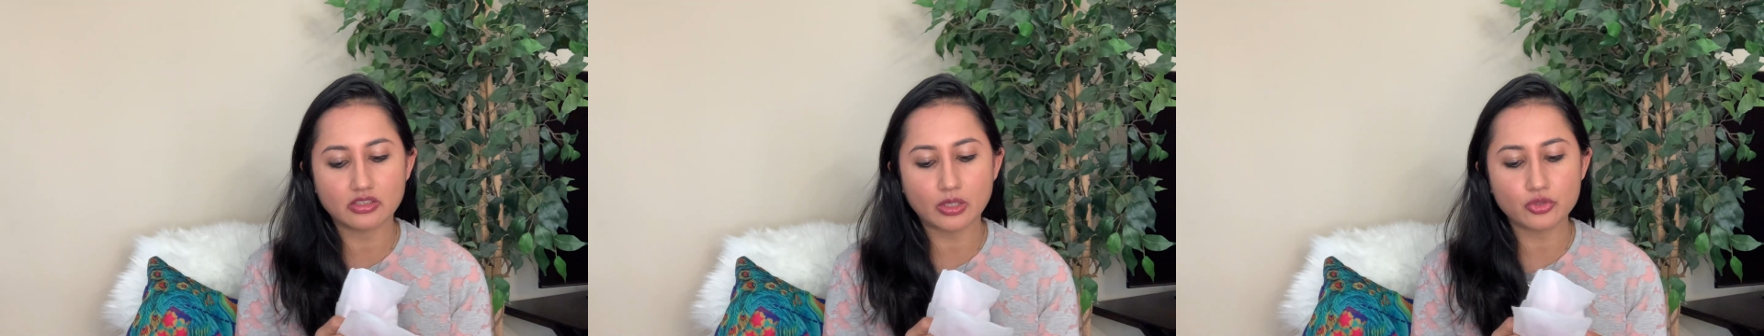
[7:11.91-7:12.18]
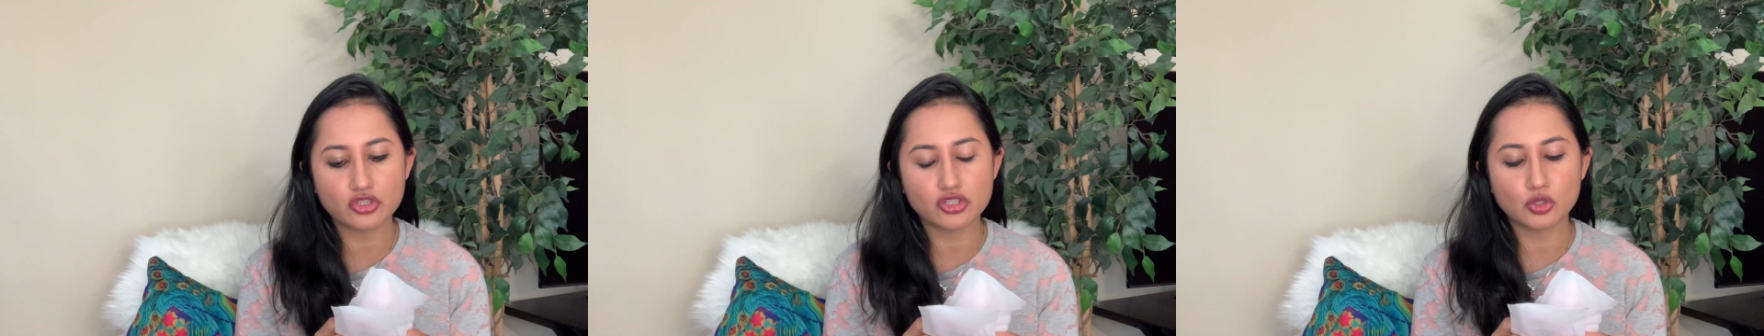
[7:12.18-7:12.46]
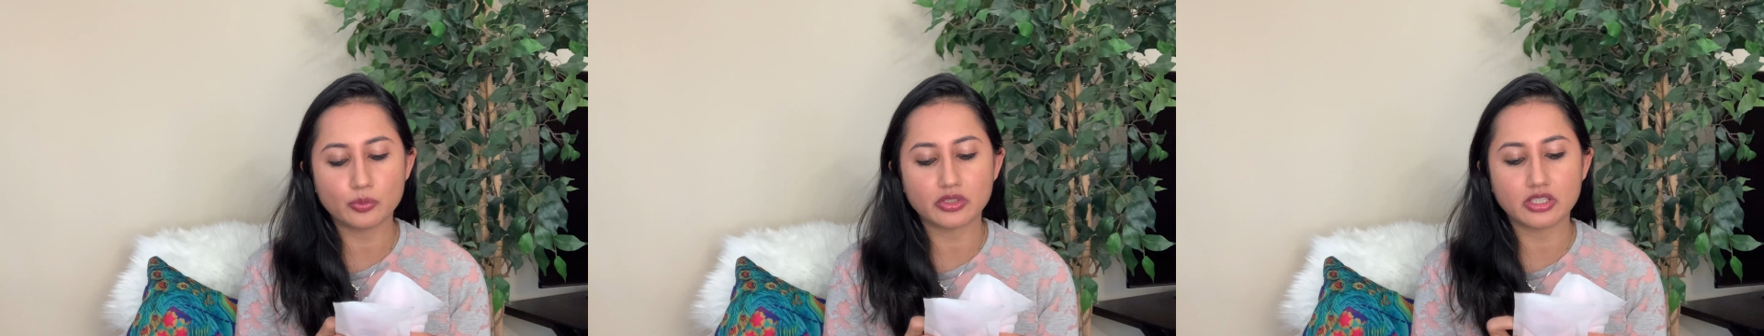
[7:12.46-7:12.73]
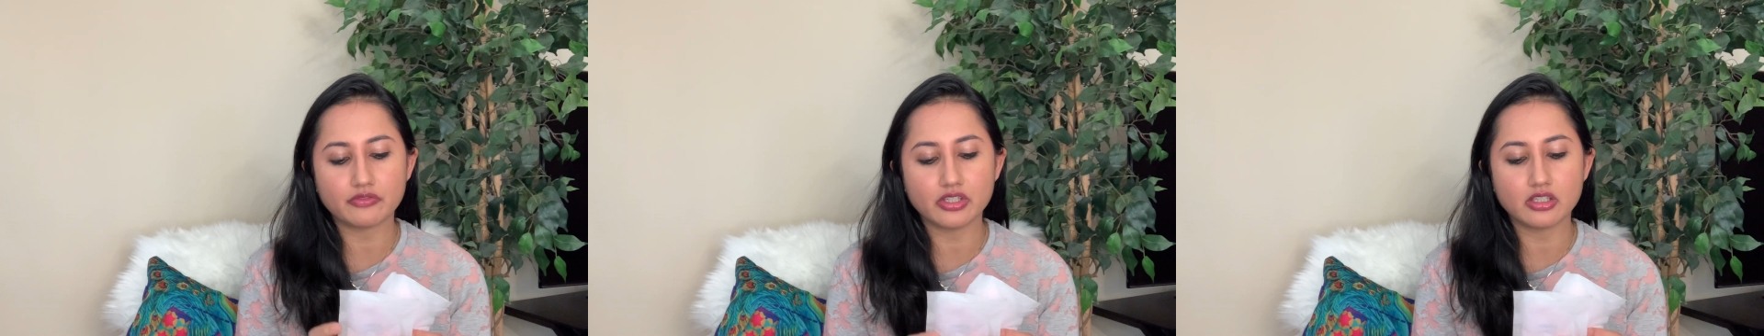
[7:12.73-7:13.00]
Now that was just super
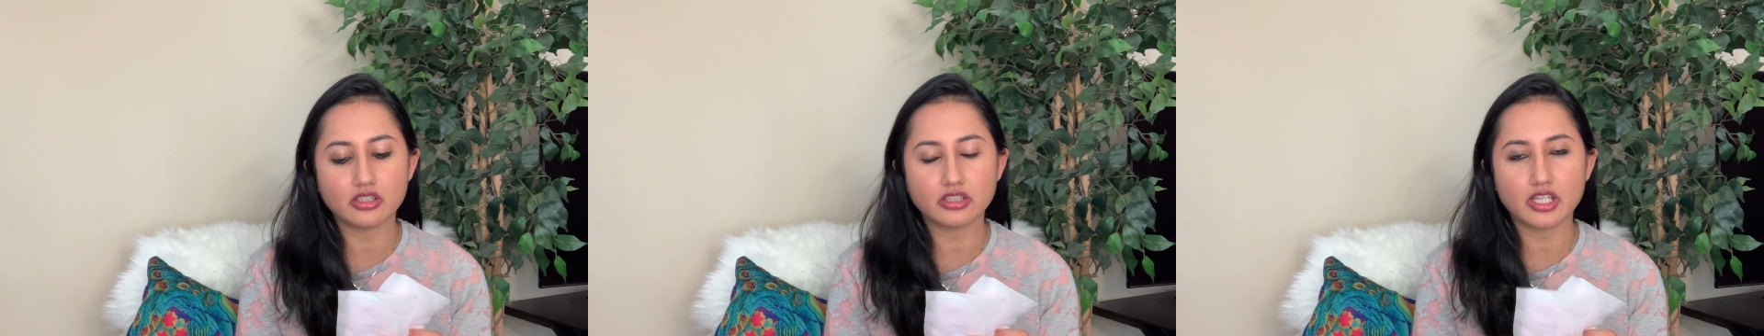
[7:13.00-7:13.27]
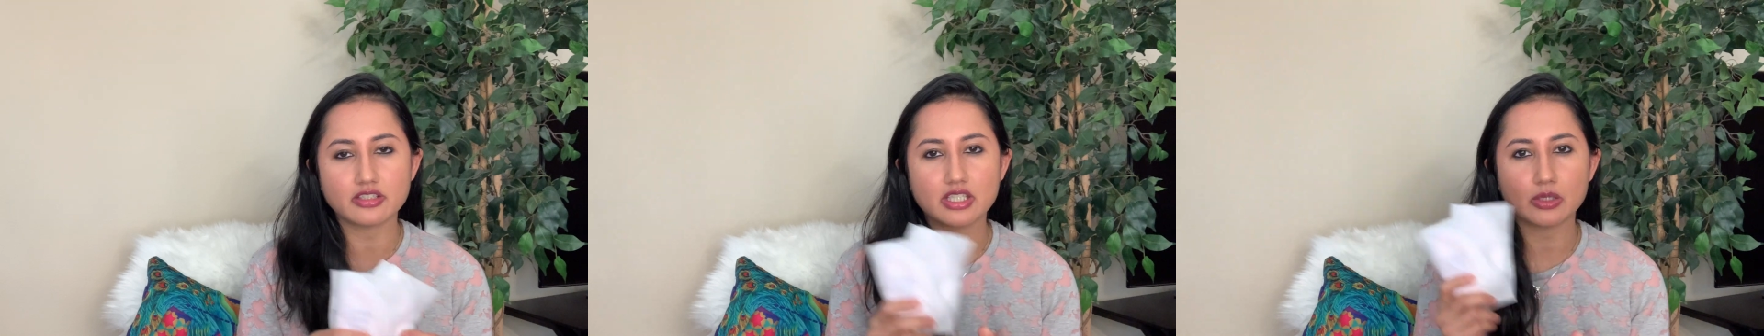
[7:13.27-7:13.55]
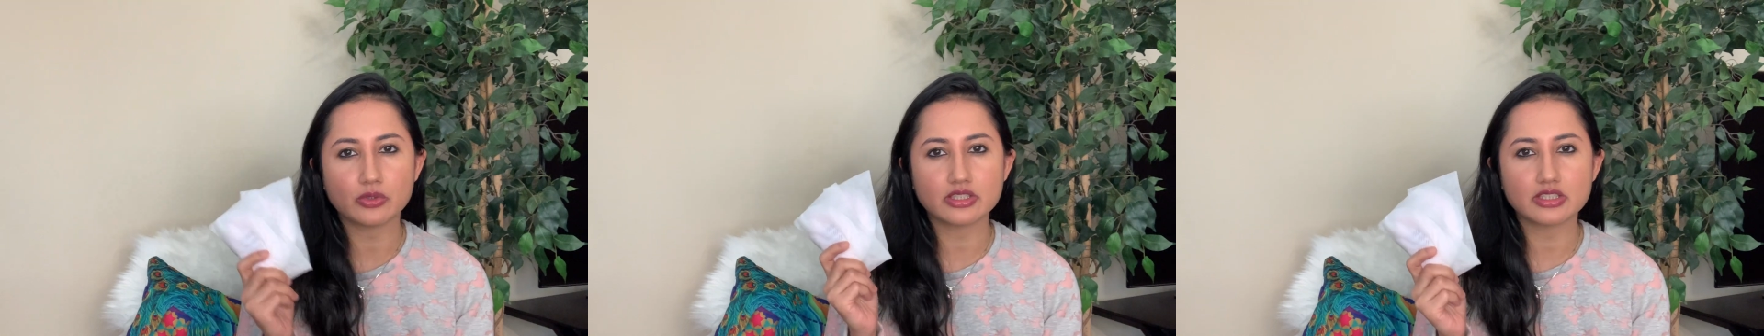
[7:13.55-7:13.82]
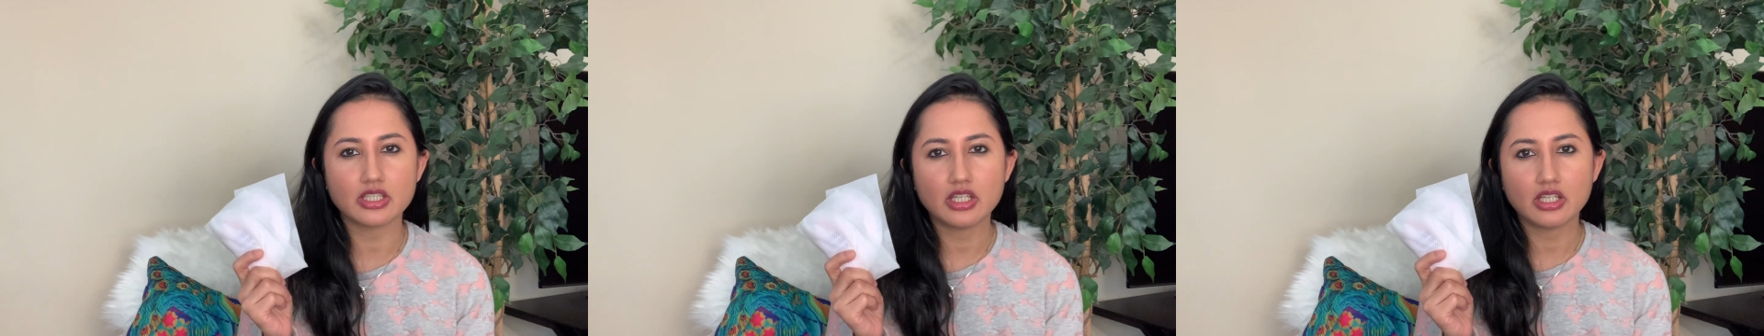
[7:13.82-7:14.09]
convenient in case I was,